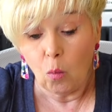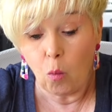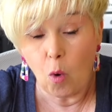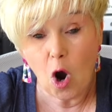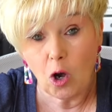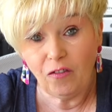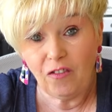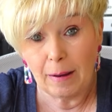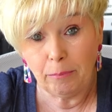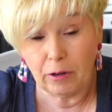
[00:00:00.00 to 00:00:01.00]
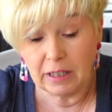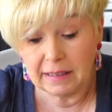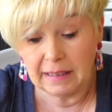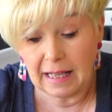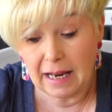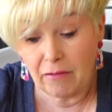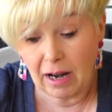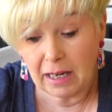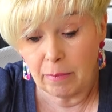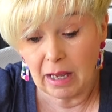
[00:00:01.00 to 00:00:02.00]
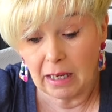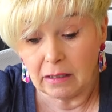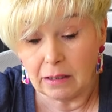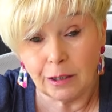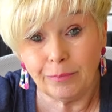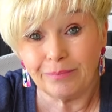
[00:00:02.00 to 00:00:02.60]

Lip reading: What fabrics do they recommend?